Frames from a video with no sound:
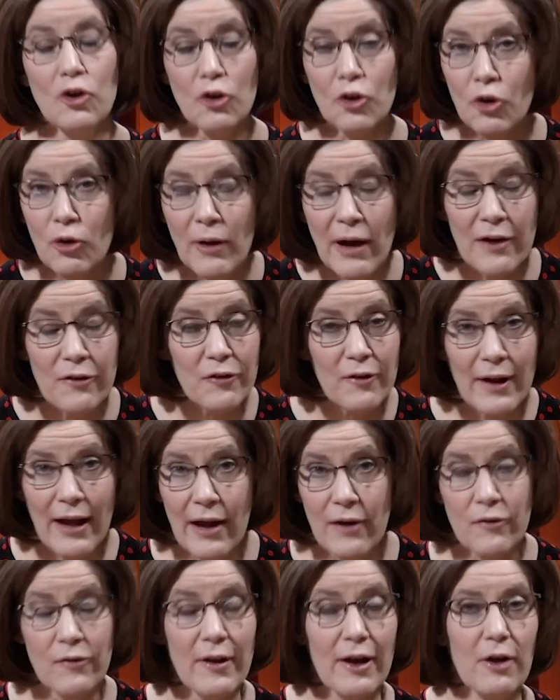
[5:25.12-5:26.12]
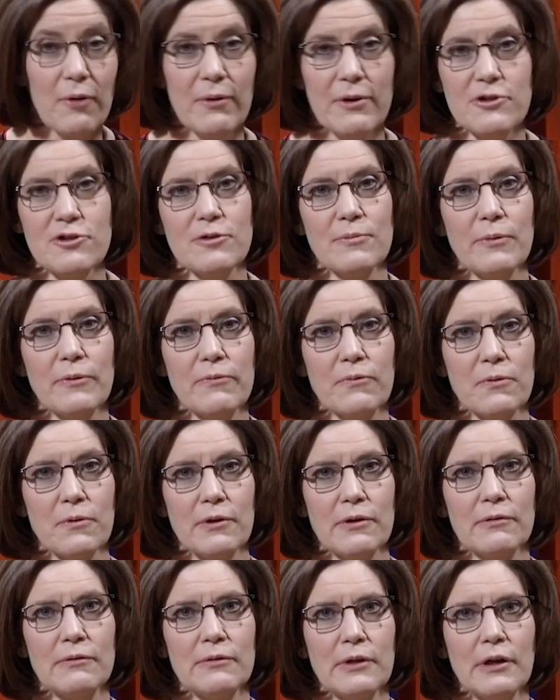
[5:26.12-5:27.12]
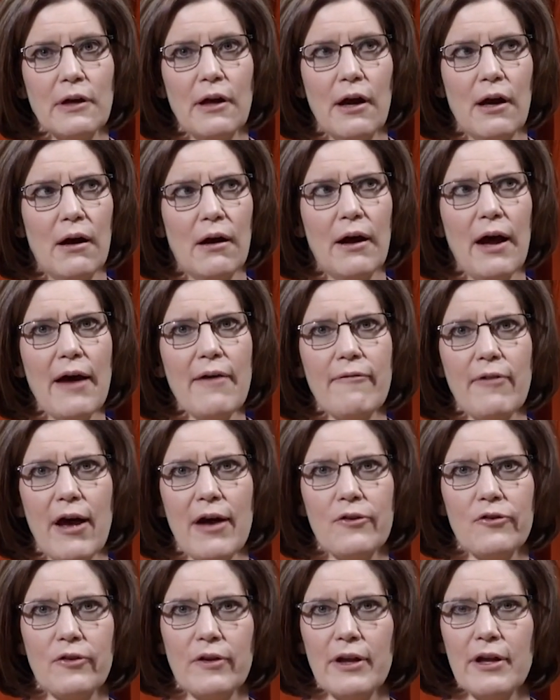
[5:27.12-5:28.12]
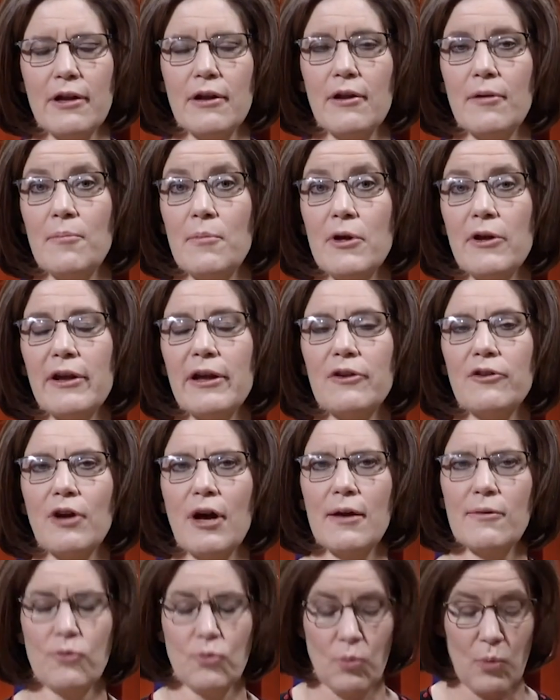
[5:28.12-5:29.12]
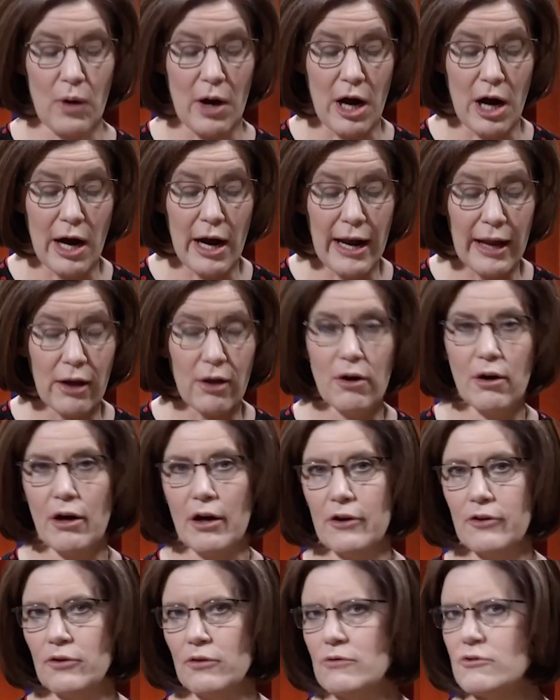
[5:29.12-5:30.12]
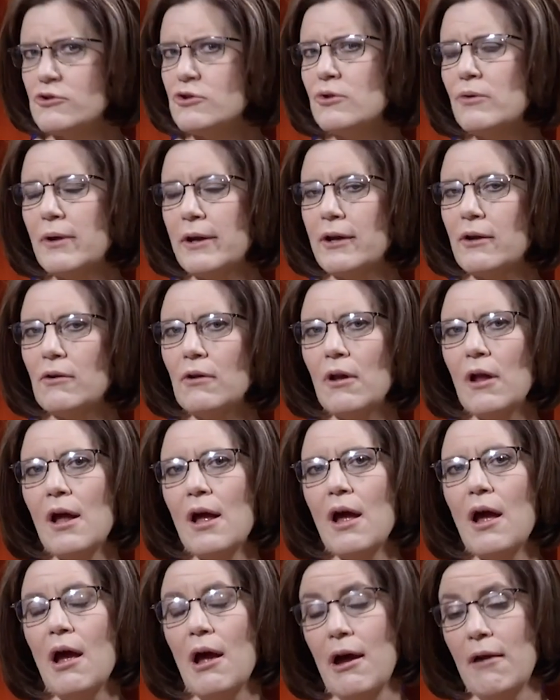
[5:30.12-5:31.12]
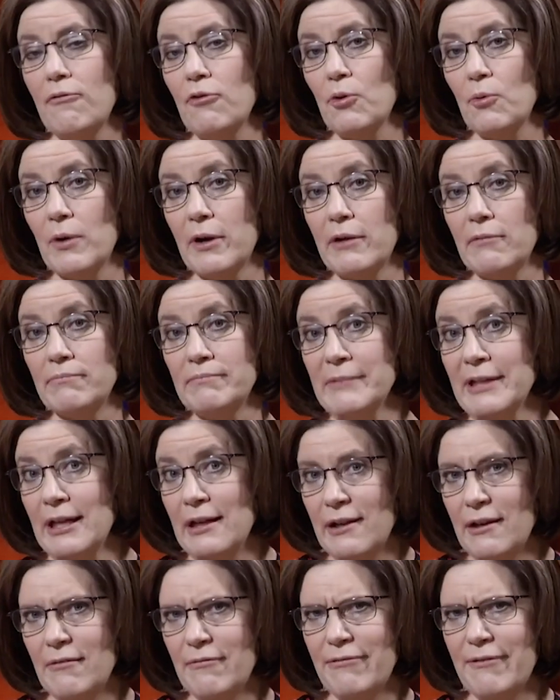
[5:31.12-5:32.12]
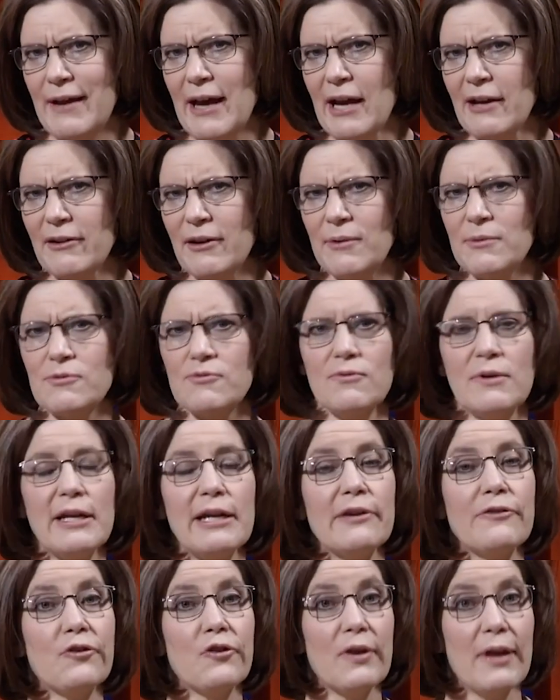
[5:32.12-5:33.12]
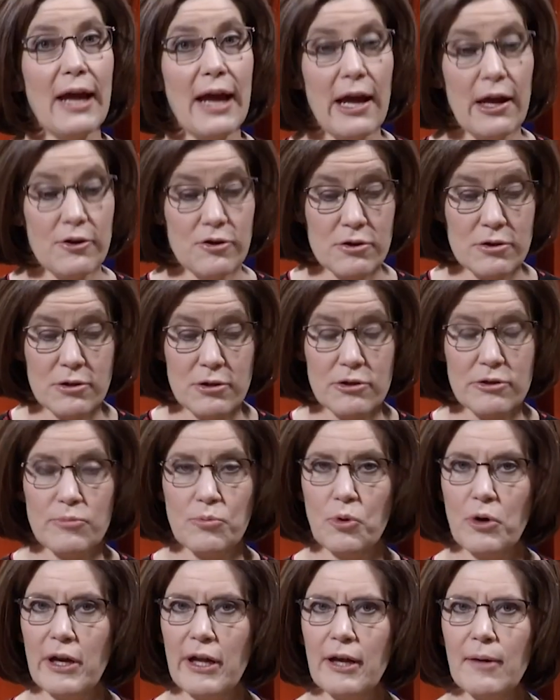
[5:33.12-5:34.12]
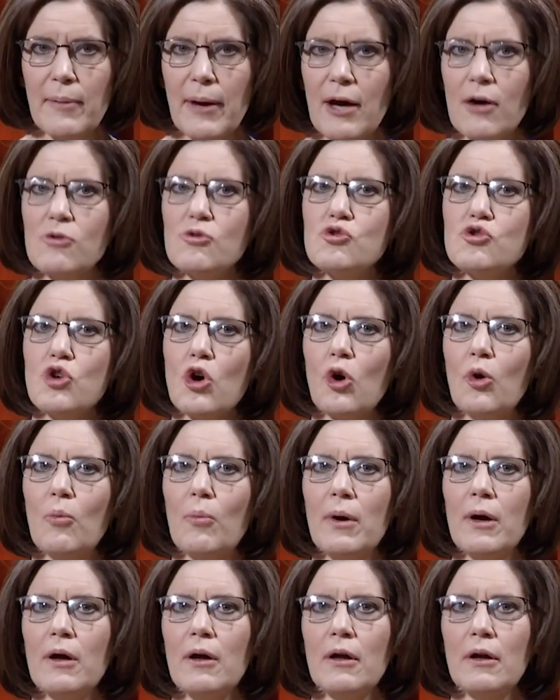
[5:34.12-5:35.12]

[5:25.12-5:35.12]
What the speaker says: Who hasn't asked that question before? I've asked it a million times. Why, God, don't you heal everyone? In fact, I was reading today, just this morning, about Job